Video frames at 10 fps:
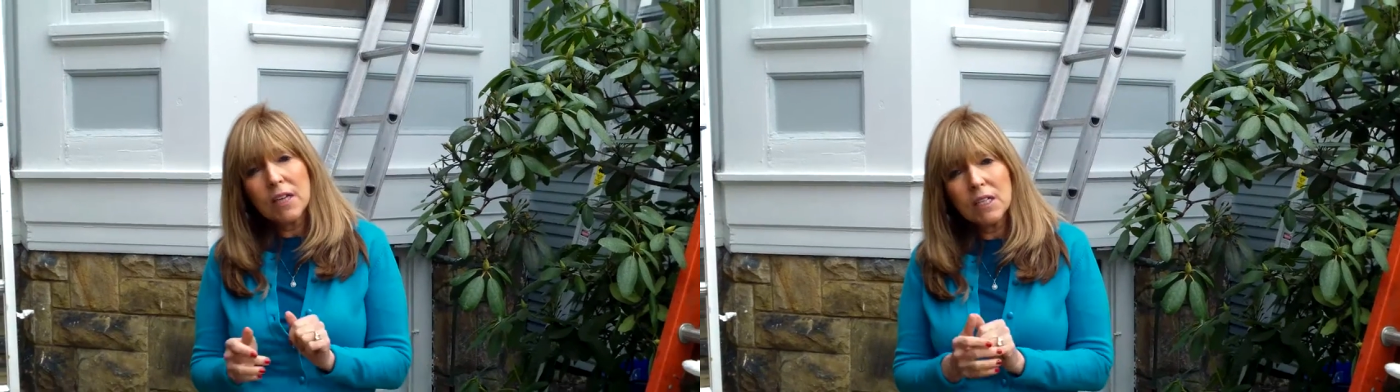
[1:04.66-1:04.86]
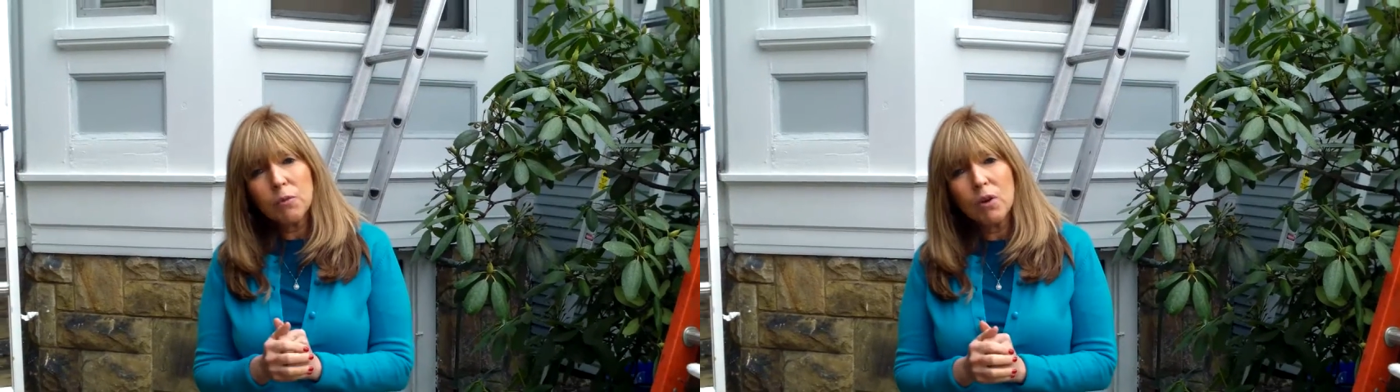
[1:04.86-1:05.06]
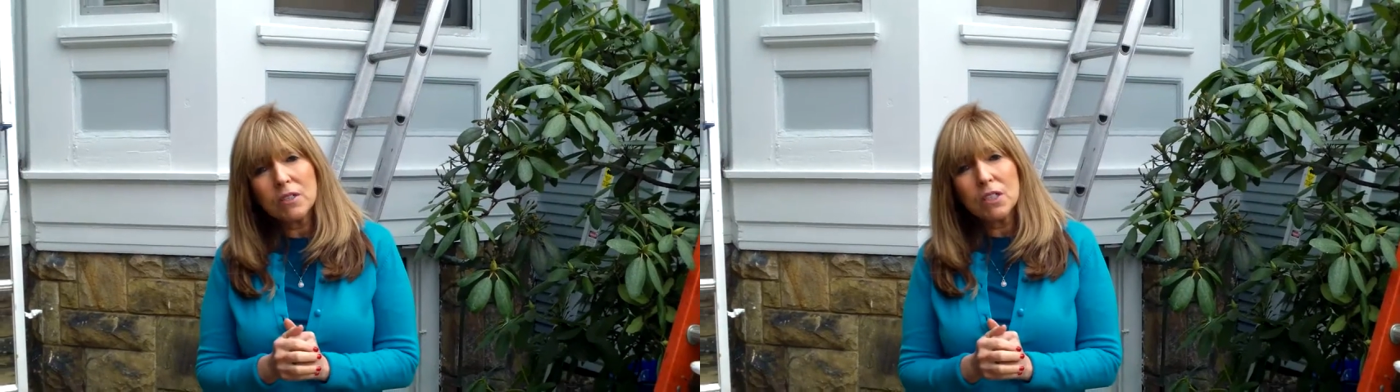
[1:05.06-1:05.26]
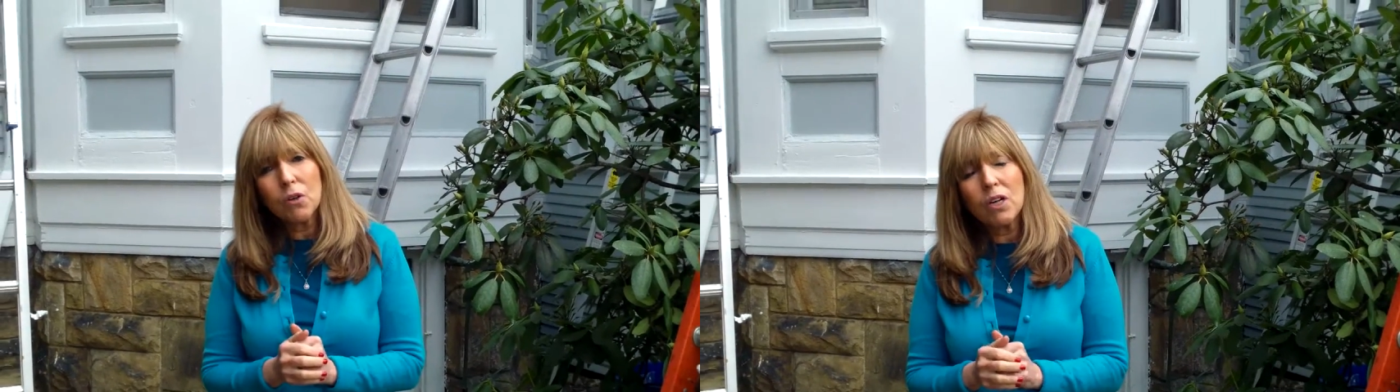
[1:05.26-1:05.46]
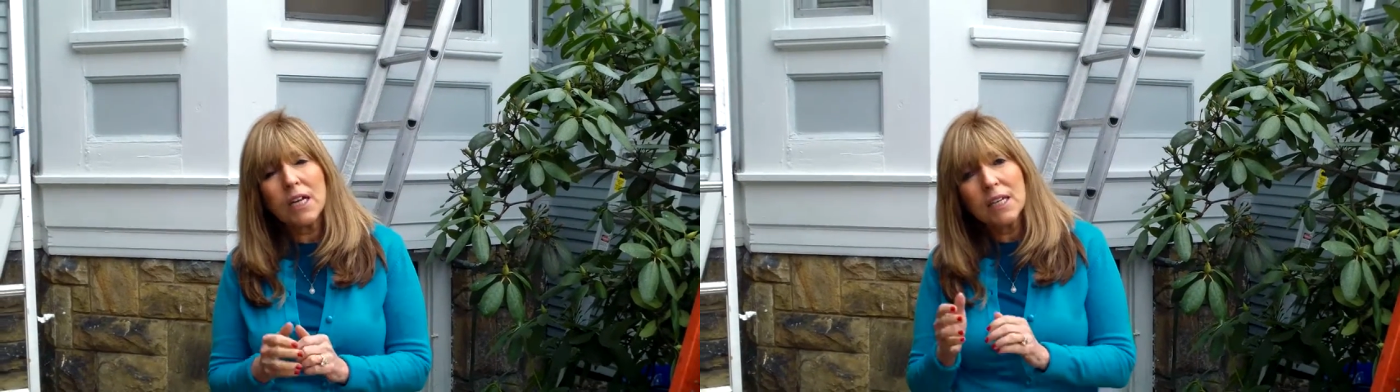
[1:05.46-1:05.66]
Then he walks
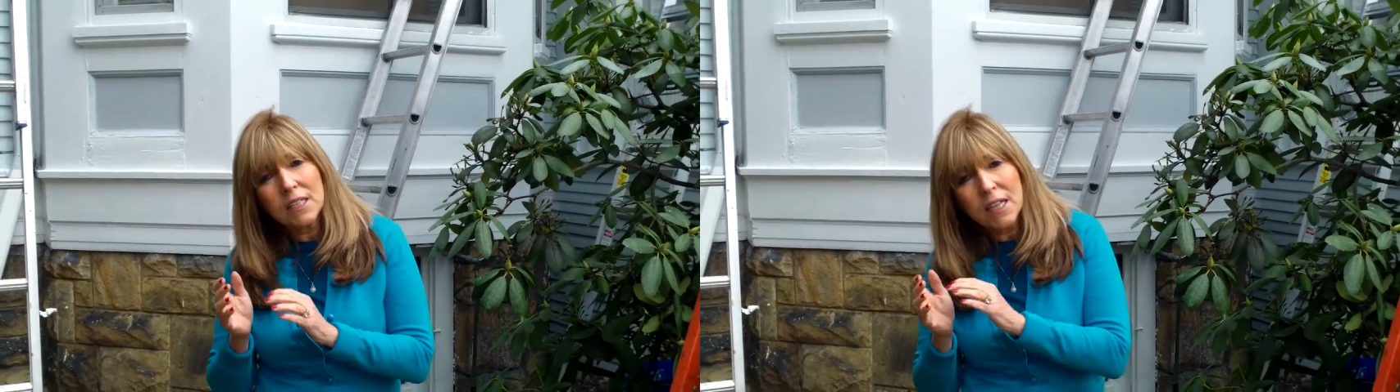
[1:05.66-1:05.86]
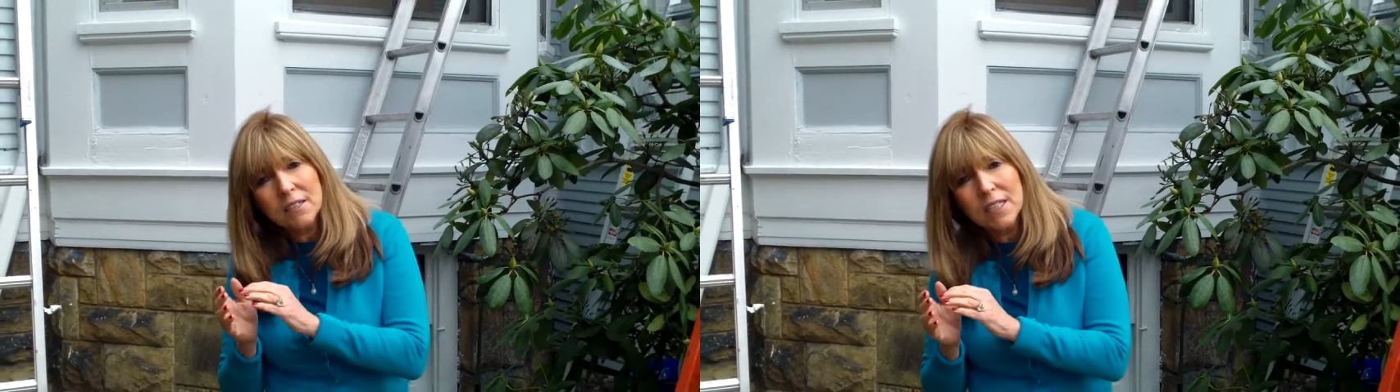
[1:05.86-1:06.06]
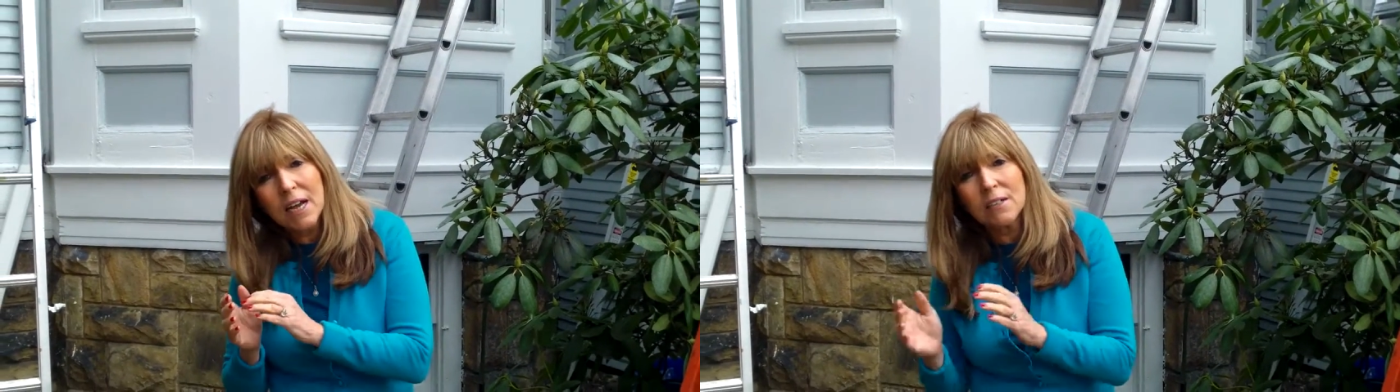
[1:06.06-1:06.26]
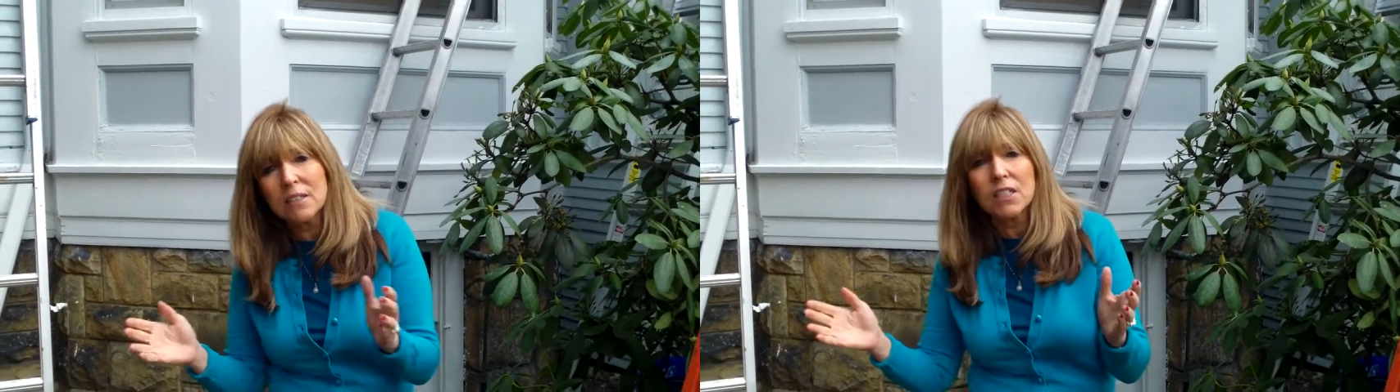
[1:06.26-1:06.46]
along and he lays down and